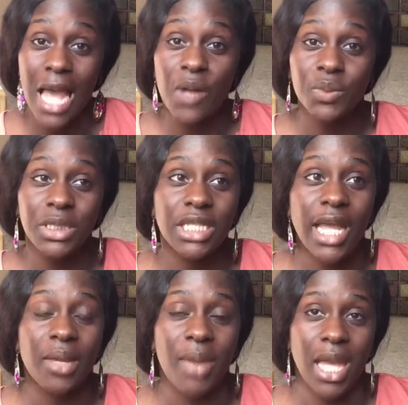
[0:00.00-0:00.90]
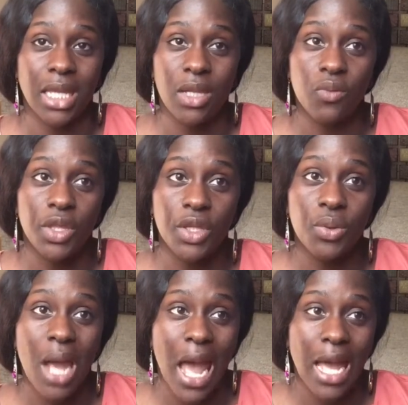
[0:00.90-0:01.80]
I will be checking back in with you
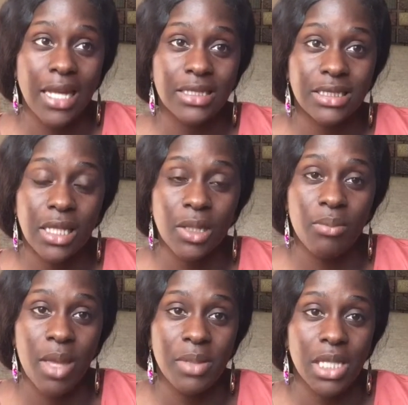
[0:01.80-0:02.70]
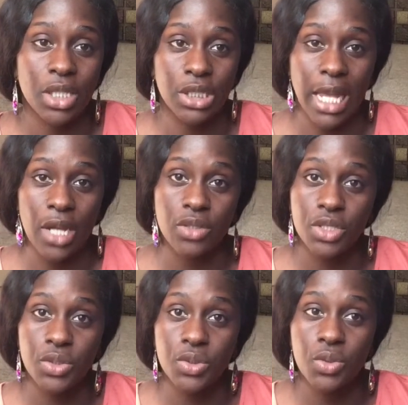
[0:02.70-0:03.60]
guys maybe in a day or
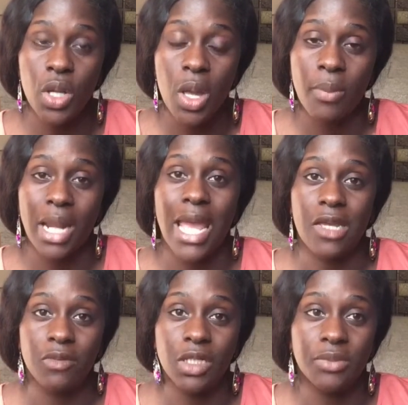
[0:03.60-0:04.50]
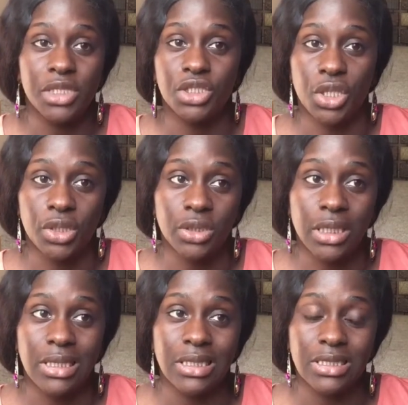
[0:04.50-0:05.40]
two, but I am going to be
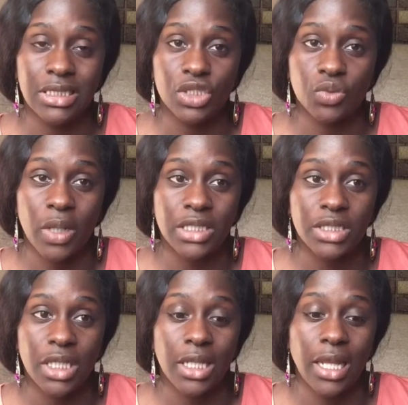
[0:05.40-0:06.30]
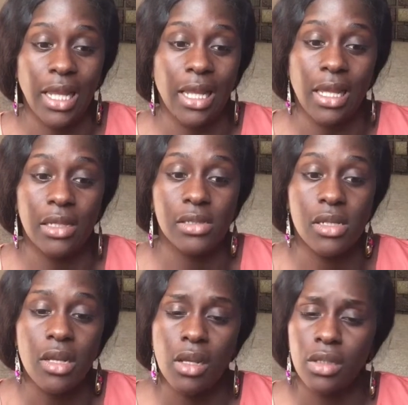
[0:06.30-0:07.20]
journaling this situation and
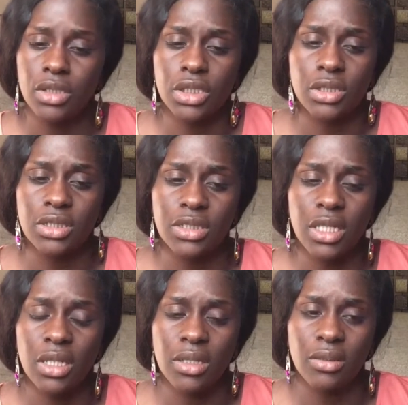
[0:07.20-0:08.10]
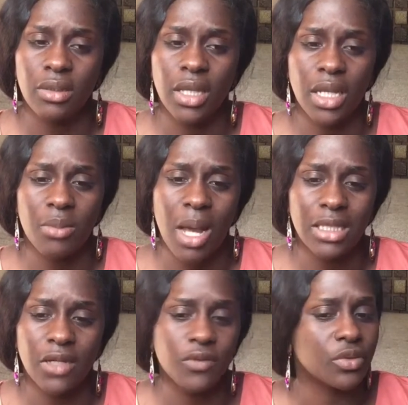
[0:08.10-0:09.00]
just getting my
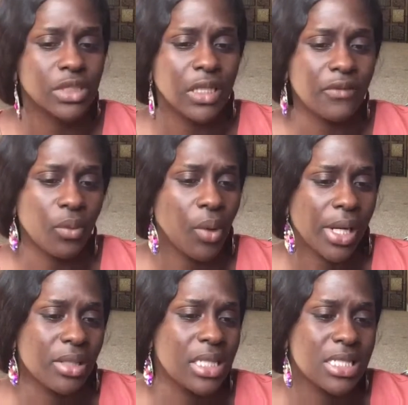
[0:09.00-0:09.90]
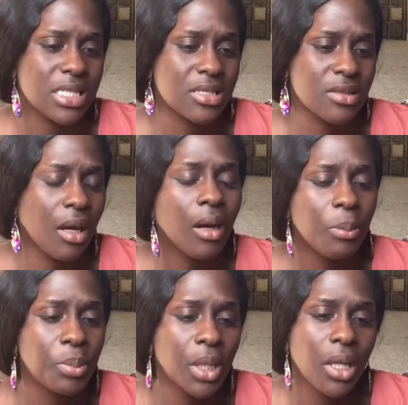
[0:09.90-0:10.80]
levels of awareness
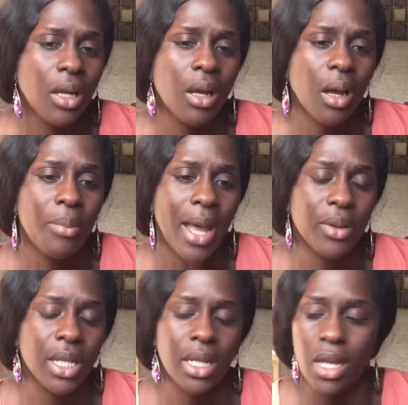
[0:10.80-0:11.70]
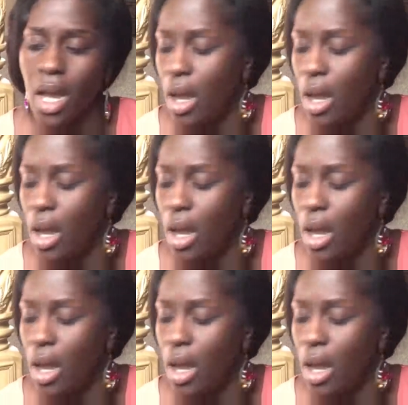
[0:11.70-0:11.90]
up about it.